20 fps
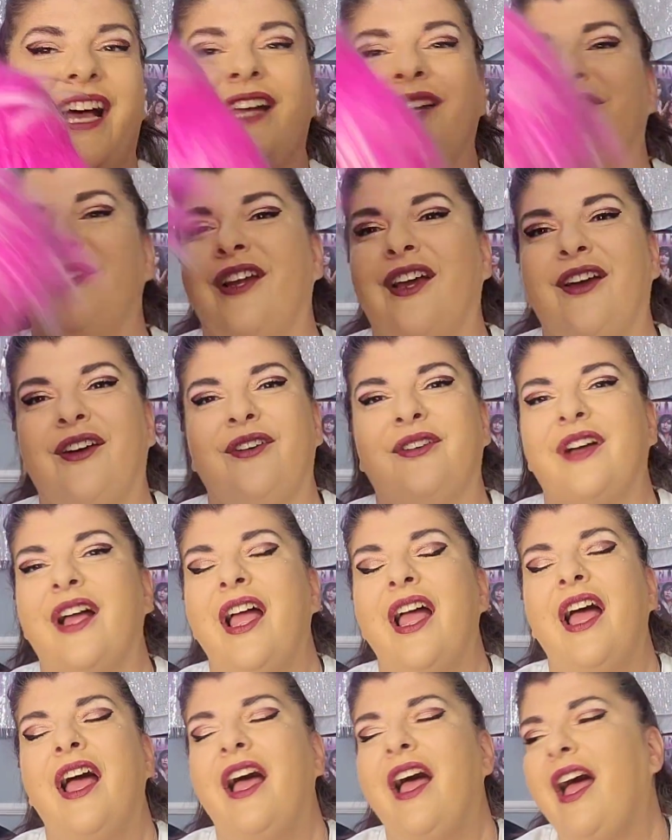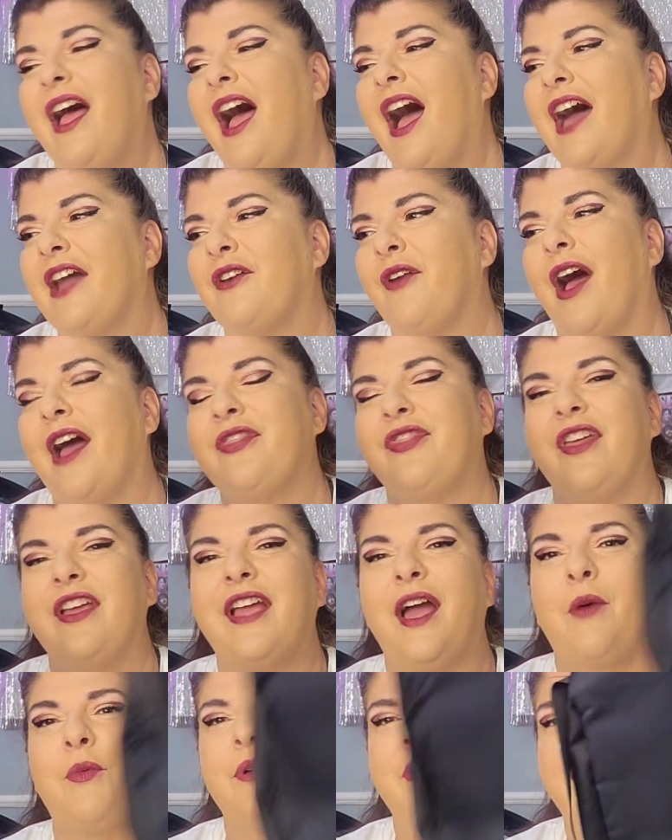I don't know. I
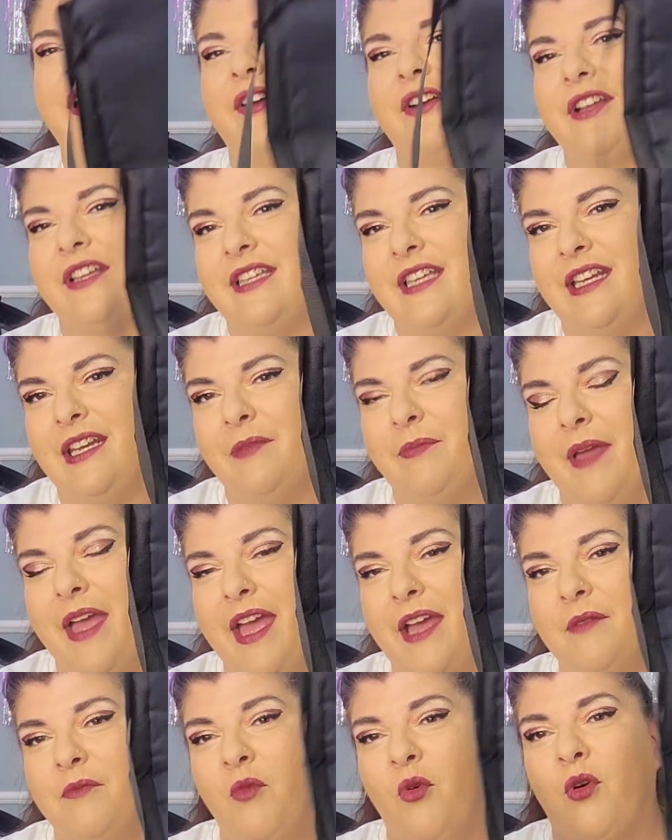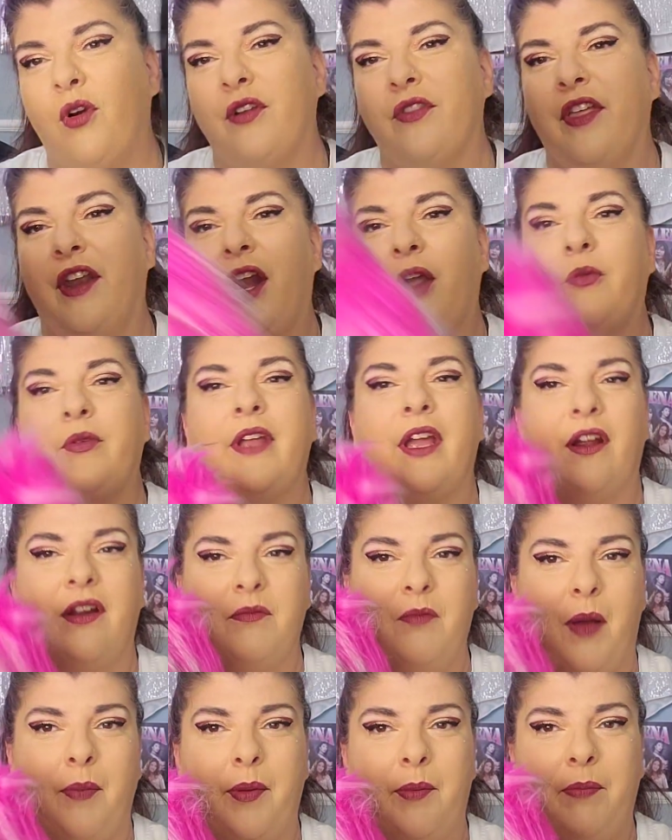think I would carry kitty bag more than I would
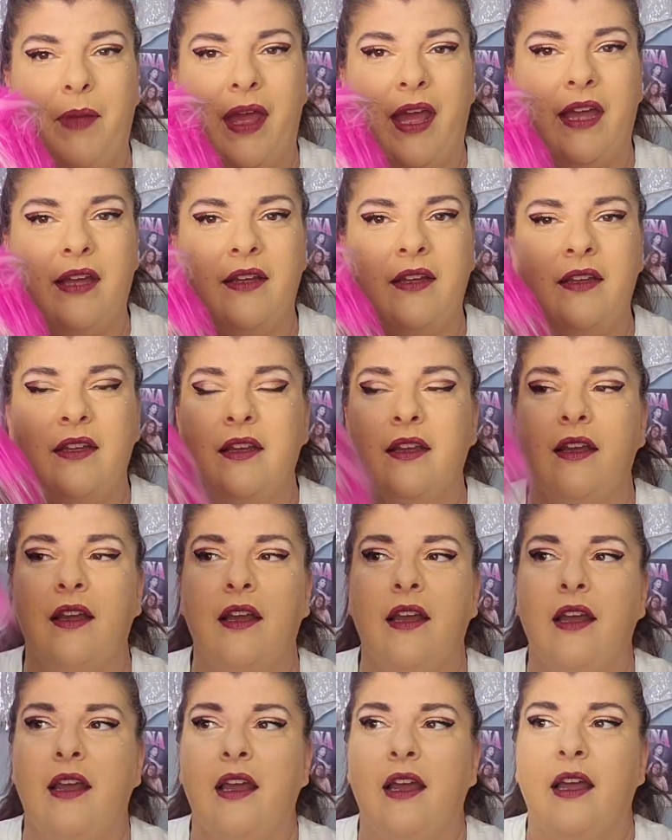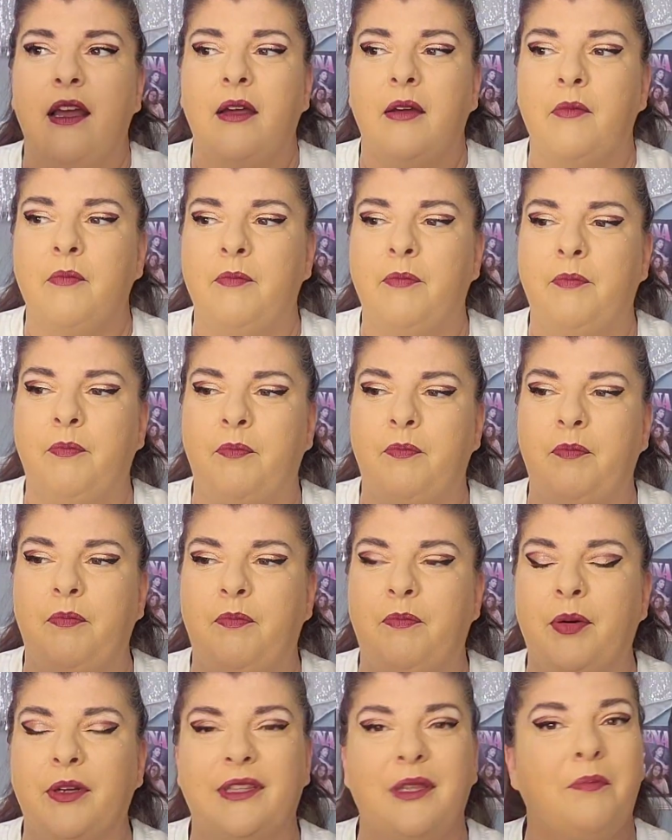carry Muppet bag,
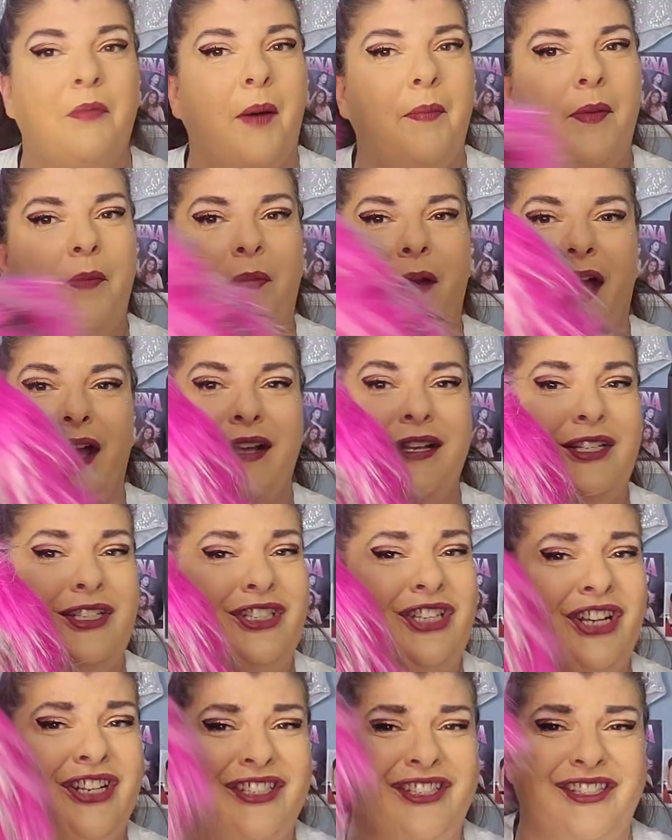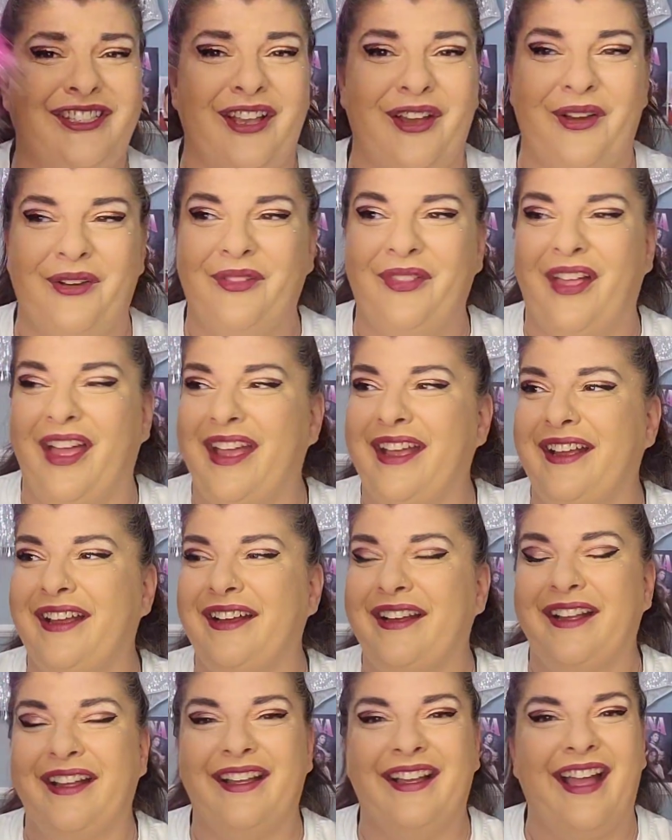but the Muppet bag is just so like
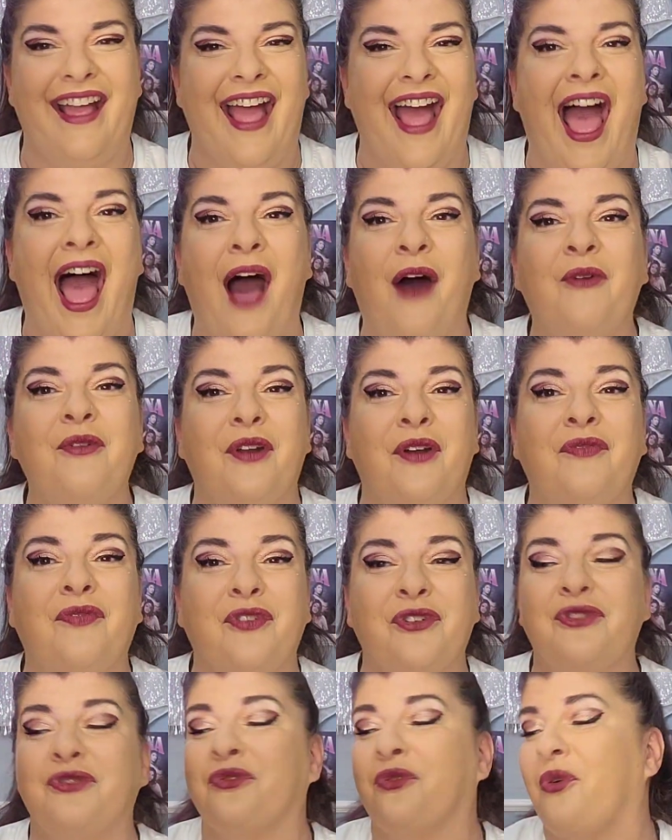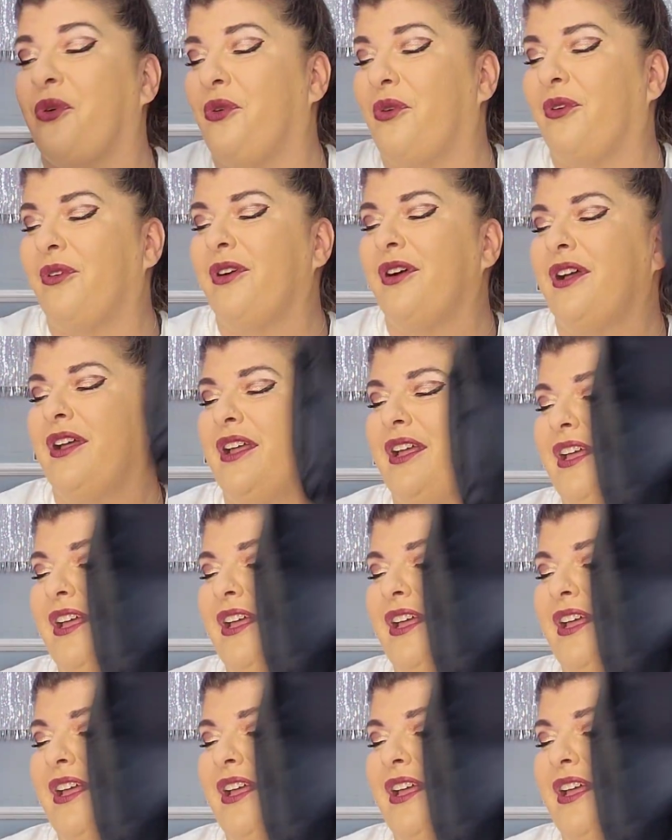out of control.